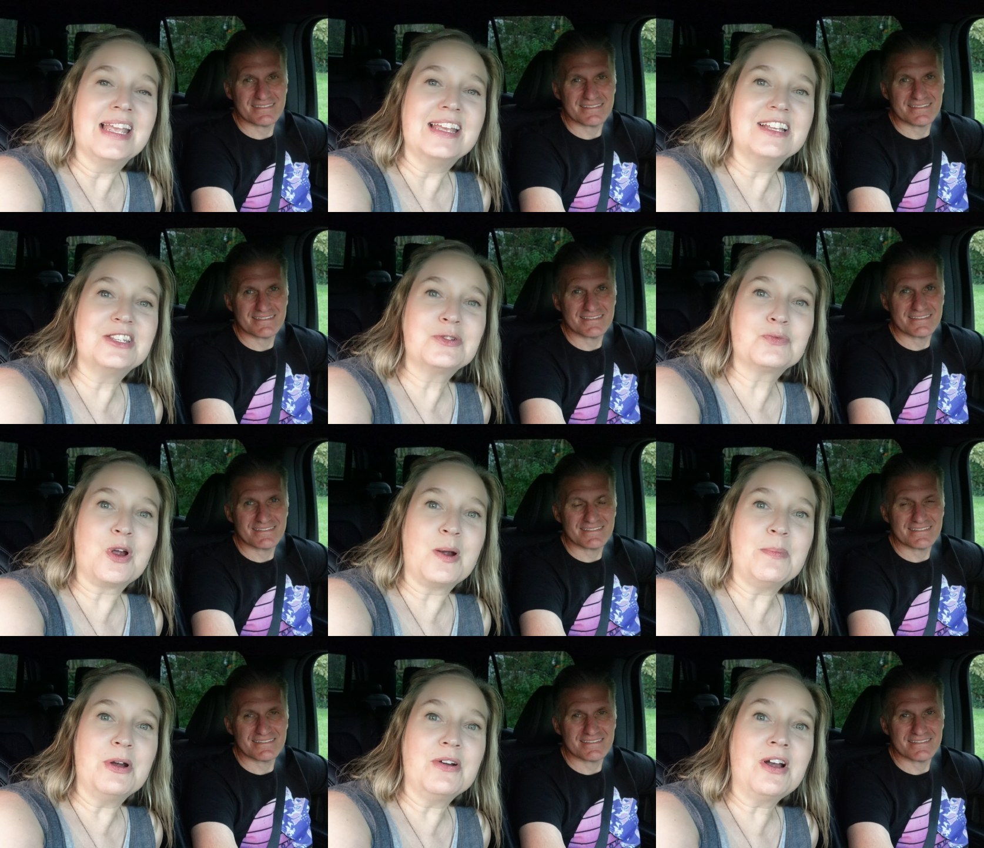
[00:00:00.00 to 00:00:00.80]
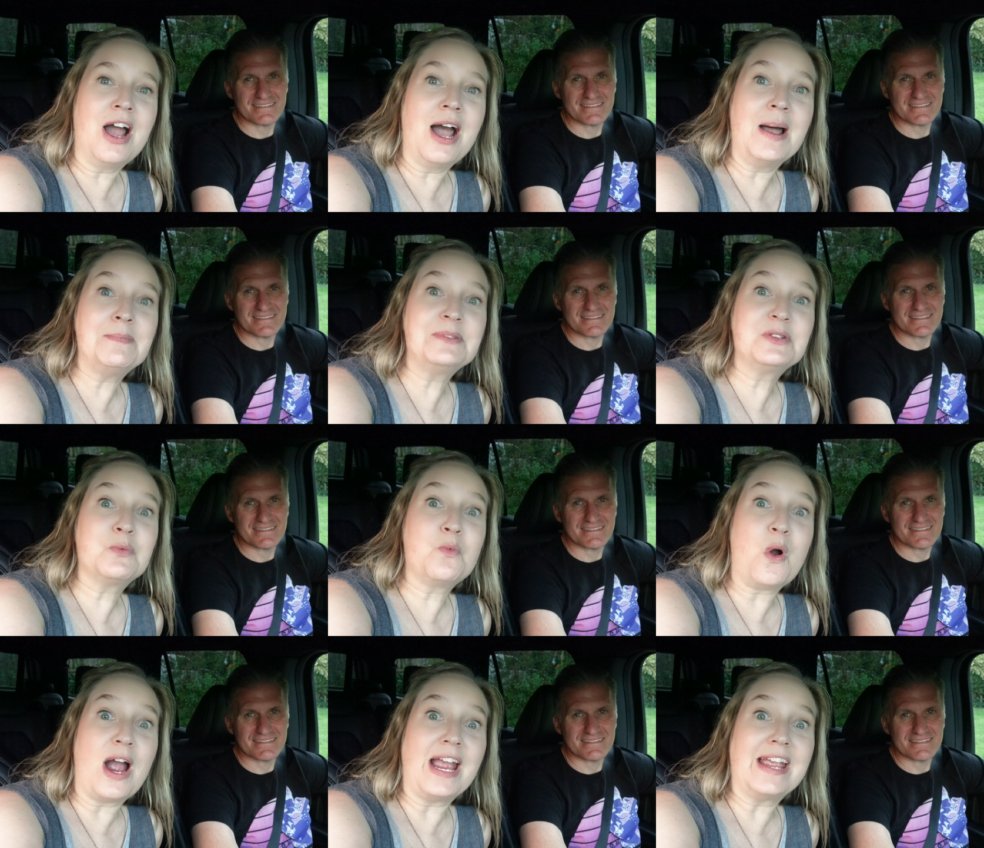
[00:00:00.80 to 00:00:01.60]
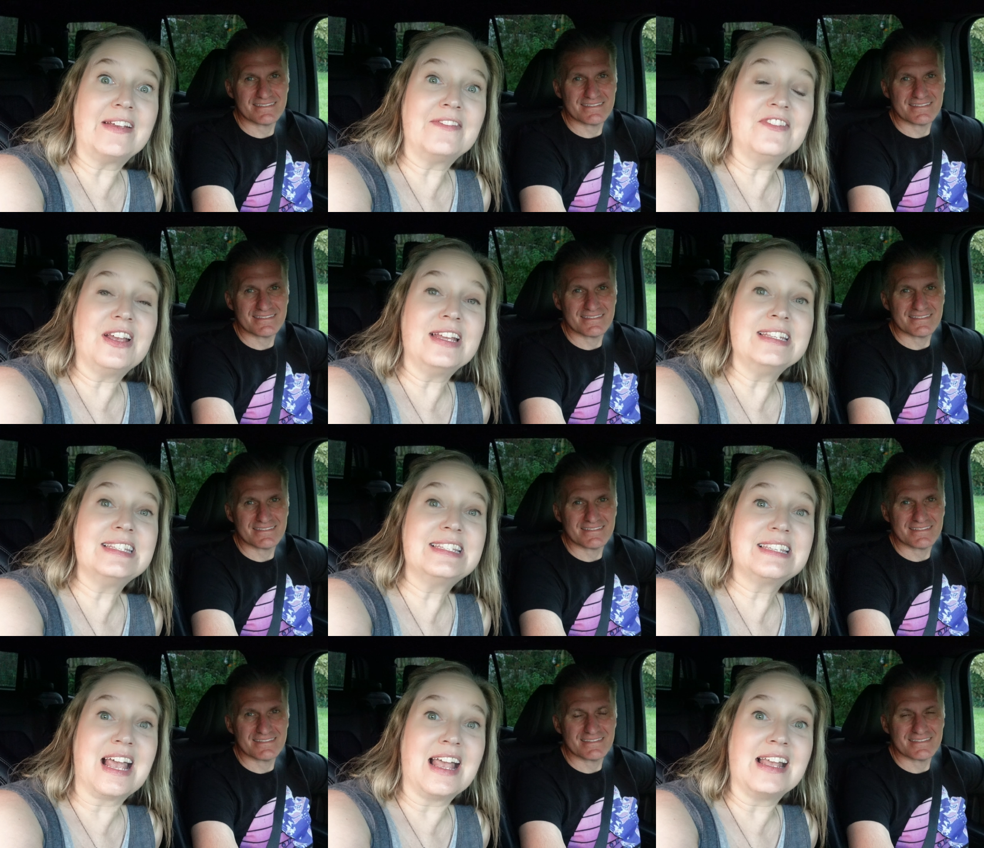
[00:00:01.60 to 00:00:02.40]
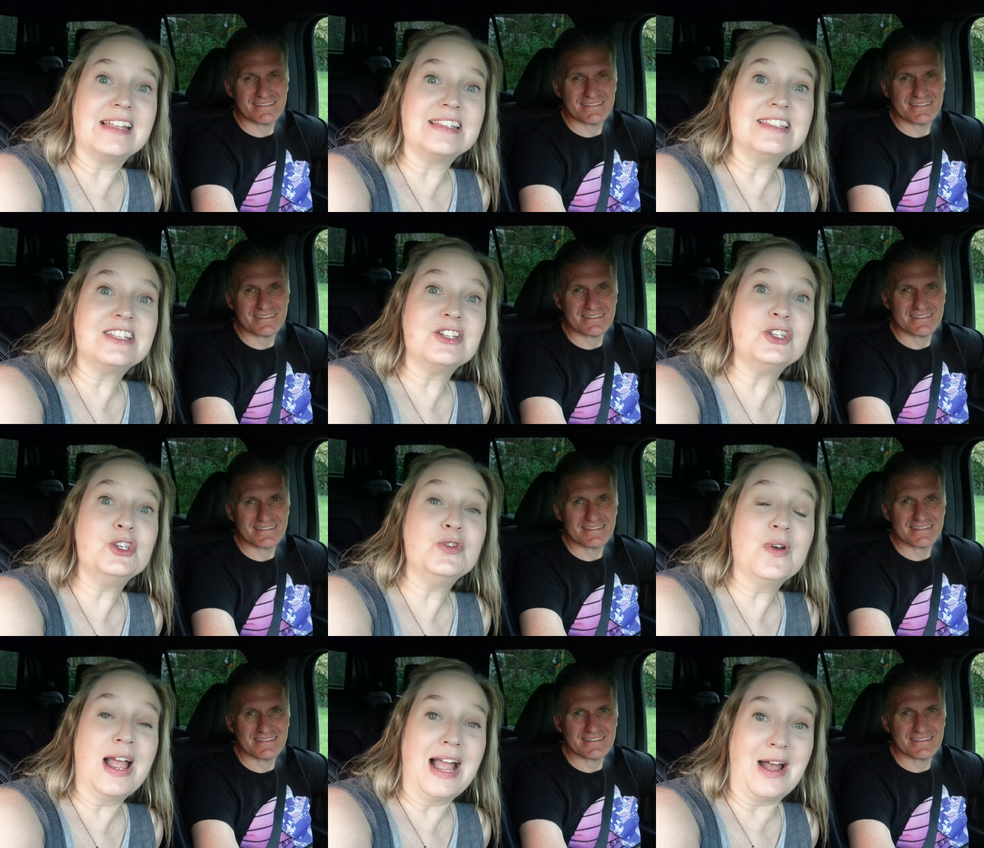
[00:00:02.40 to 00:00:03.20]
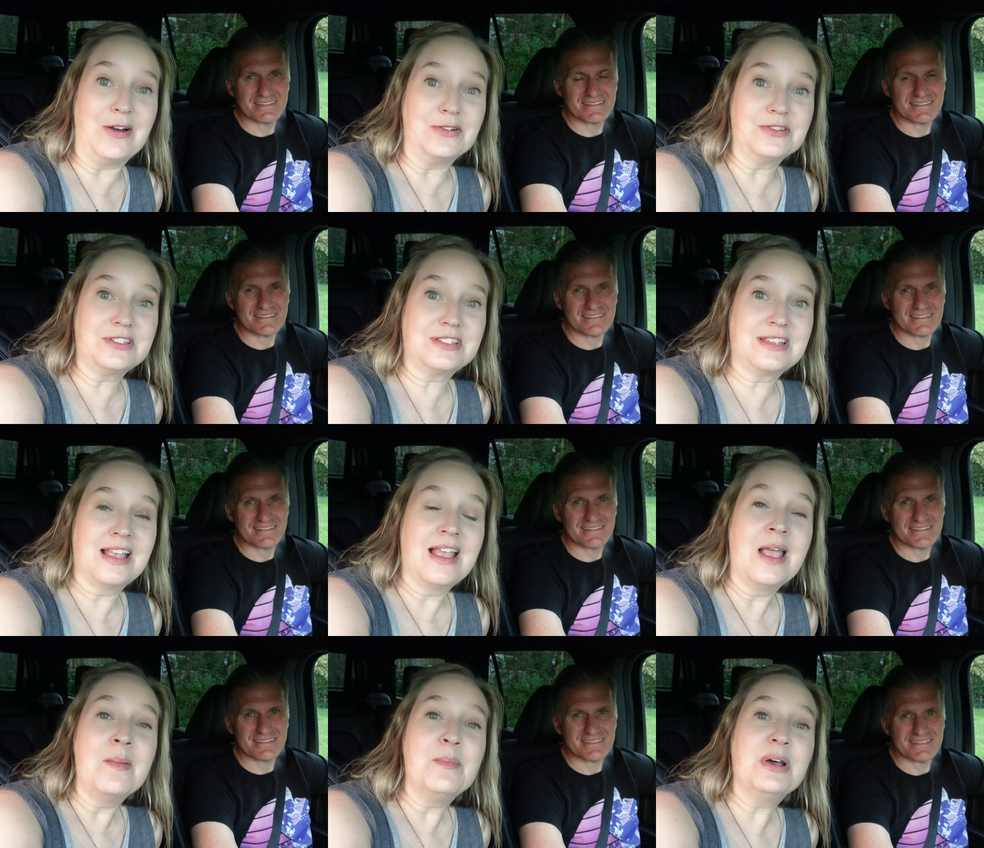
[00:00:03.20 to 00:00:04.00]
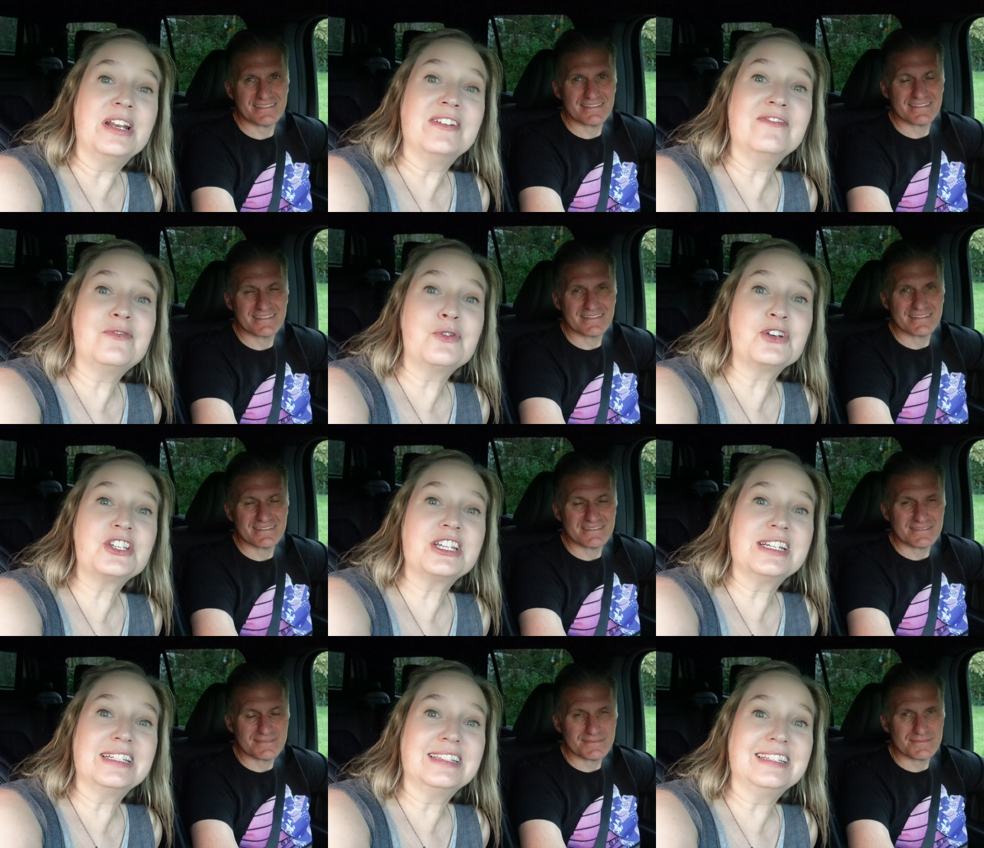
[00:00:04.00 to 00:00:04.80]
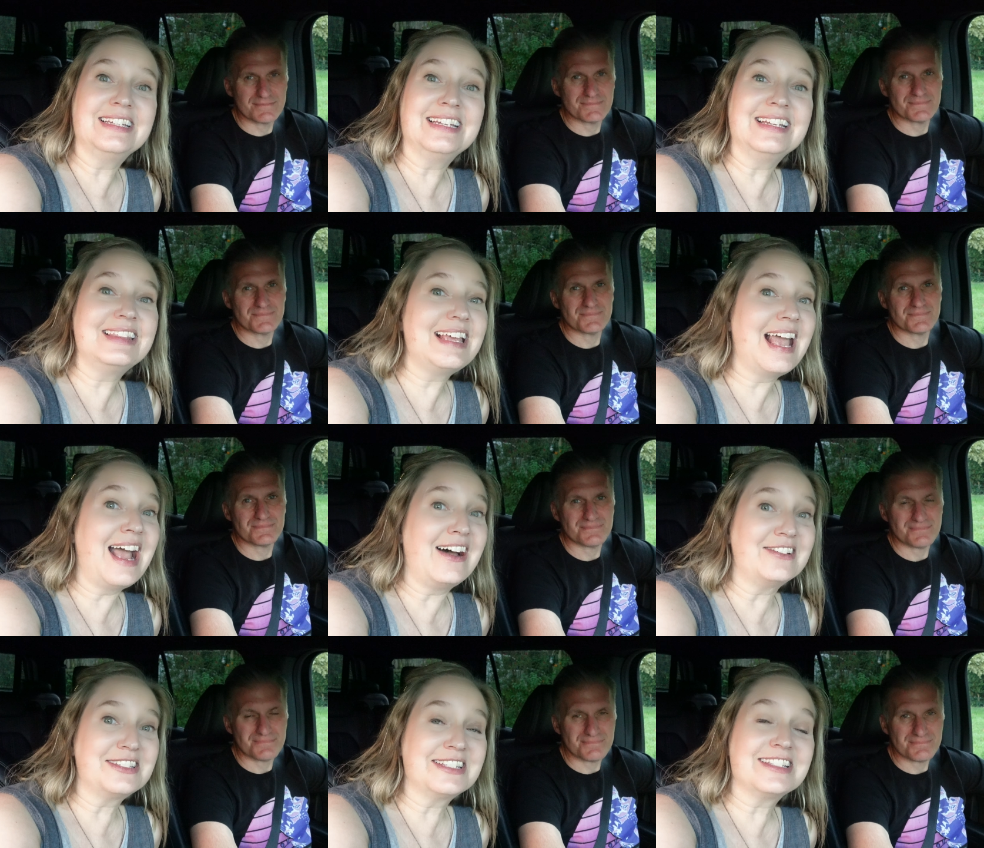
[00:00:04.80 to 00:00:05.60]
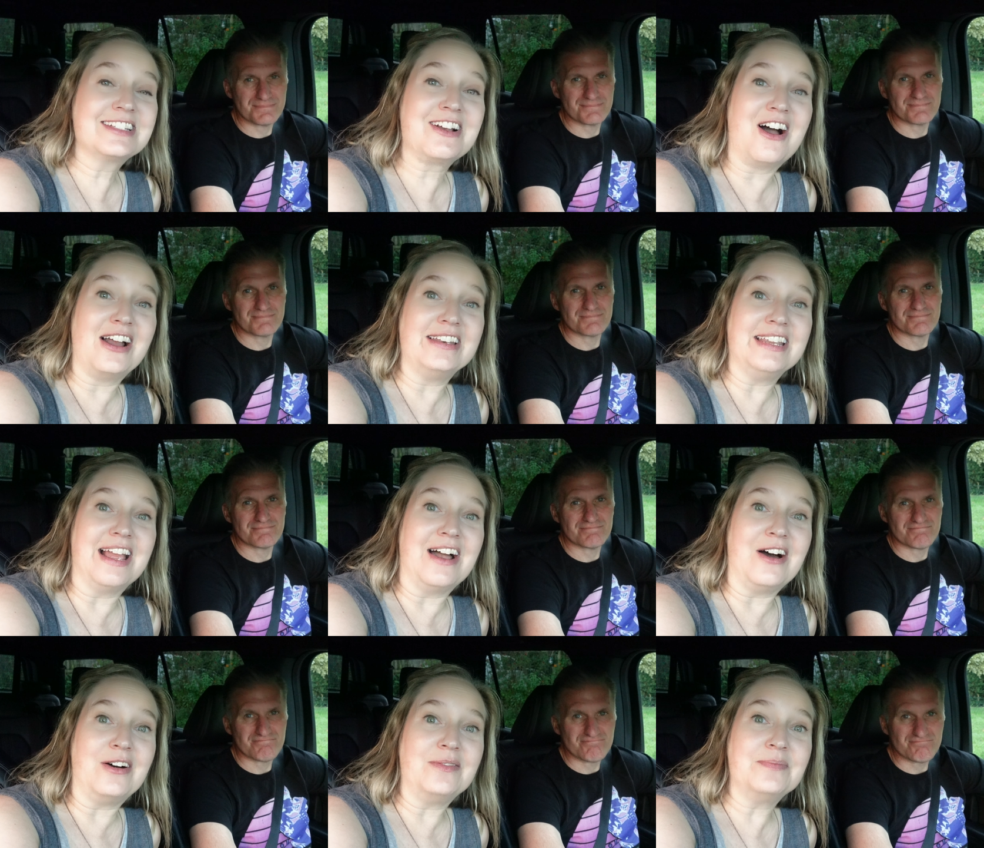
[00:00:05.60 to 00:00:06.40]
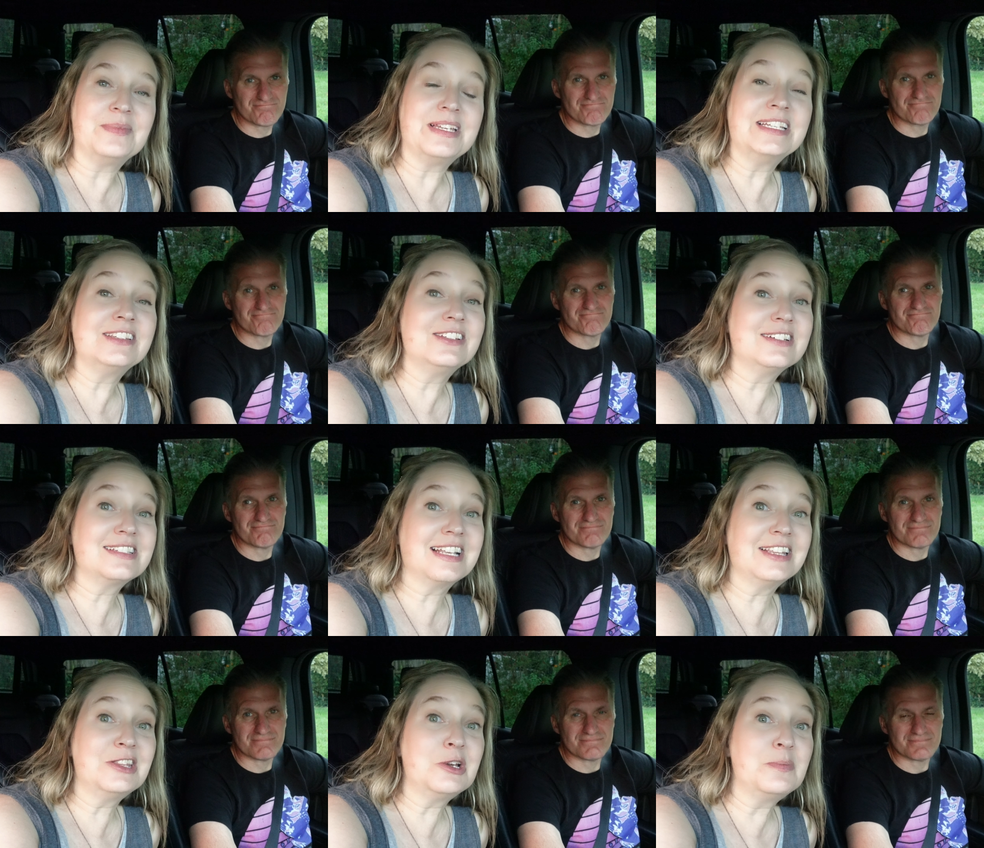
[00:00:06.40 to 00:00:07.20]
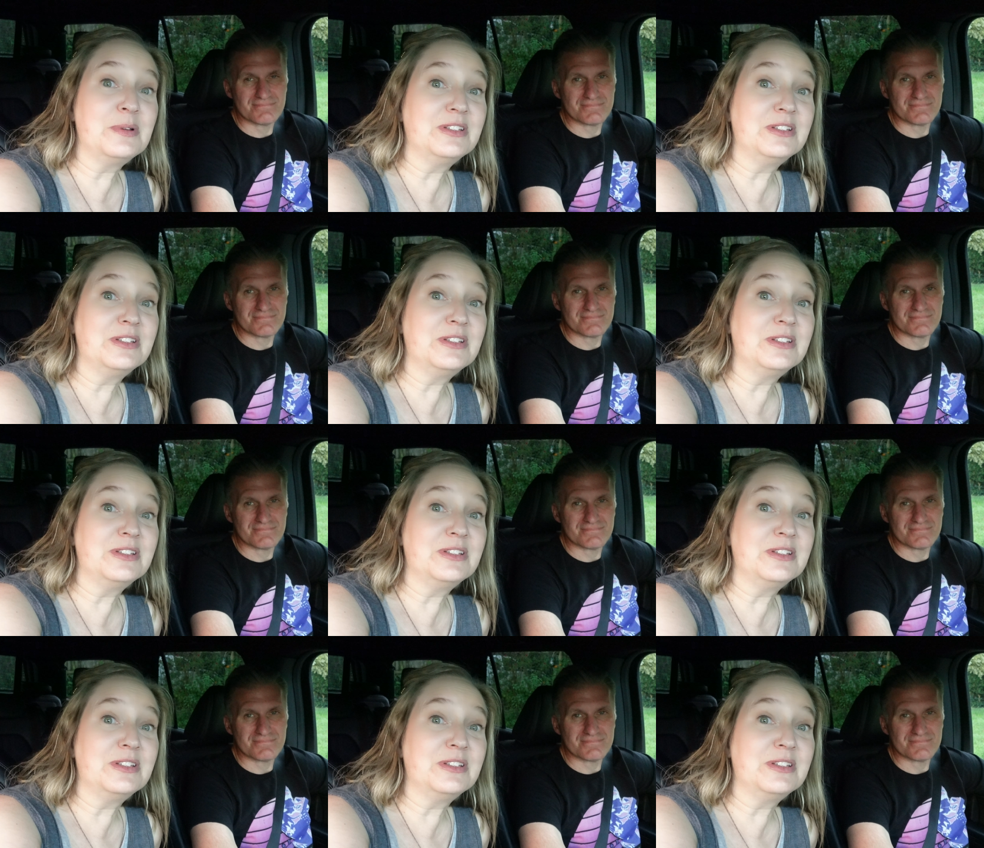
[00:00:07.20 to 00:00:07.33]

Speaker 1: It's RoboCop's wife and son's new house. But unfortunately, the house is gone now. It looks like they're